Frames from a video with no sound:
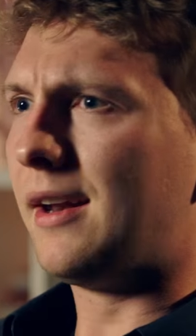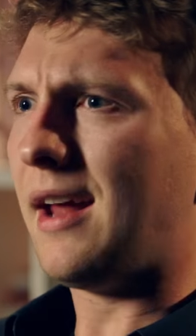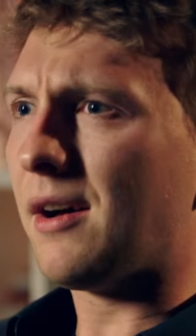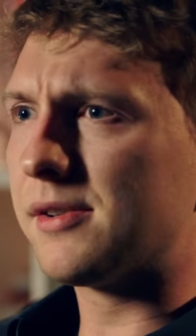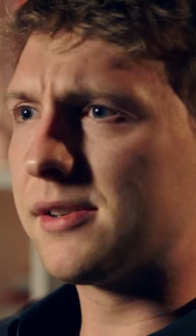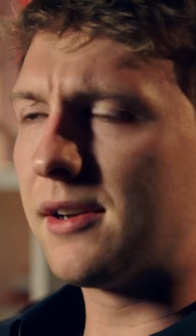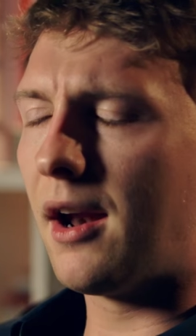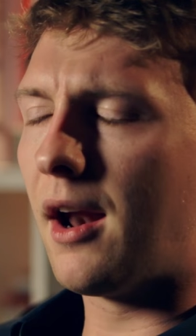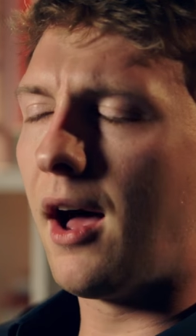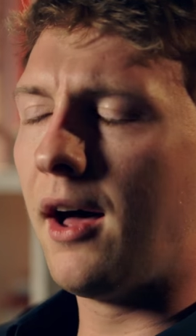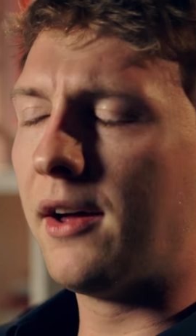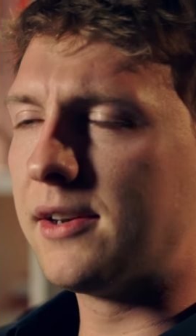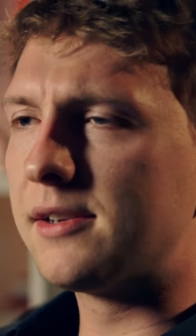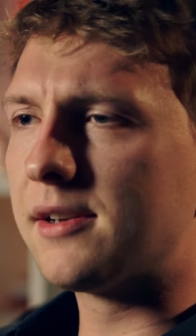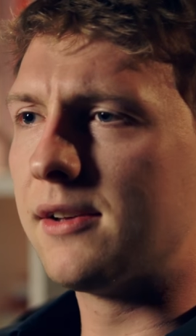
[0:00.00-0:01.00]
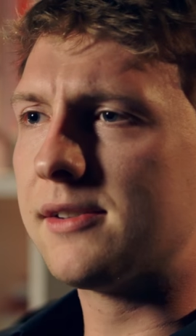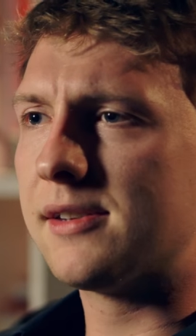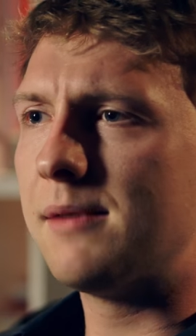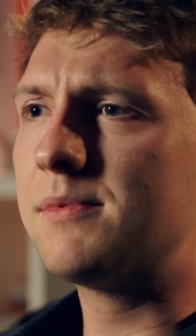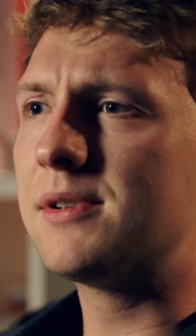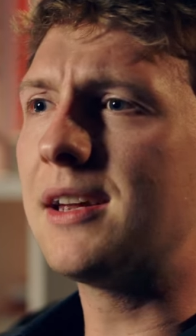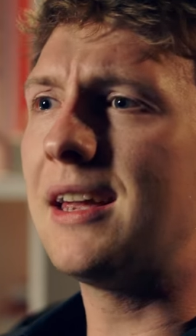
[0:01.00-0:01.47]
Nelson and Hardy don't
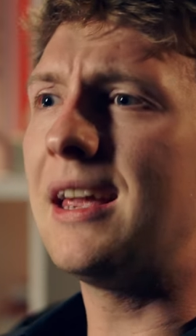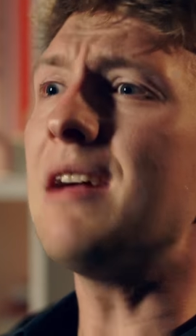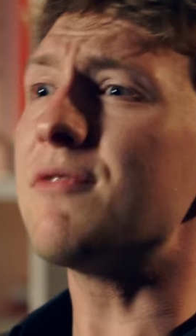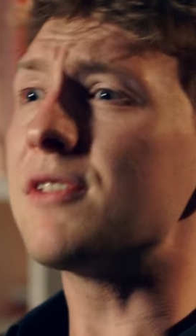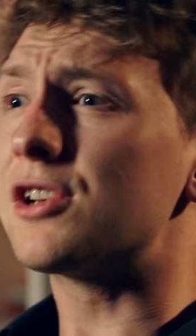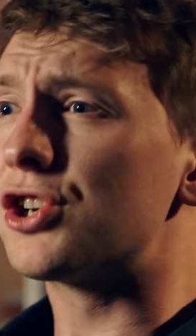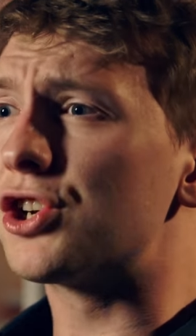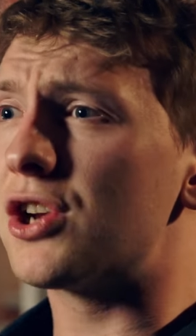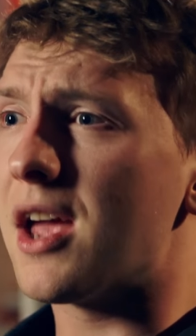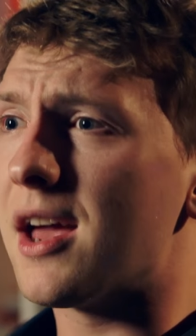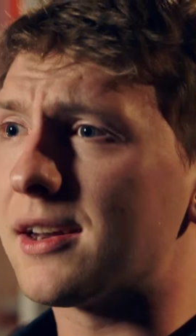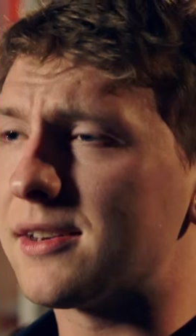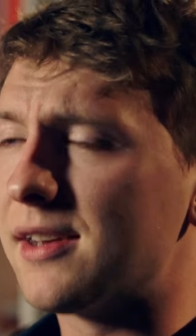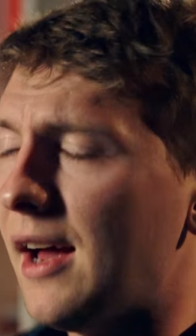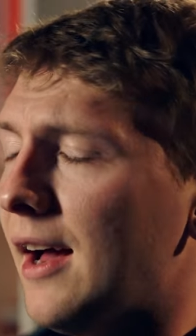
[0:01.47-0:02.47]
seem to give a shit.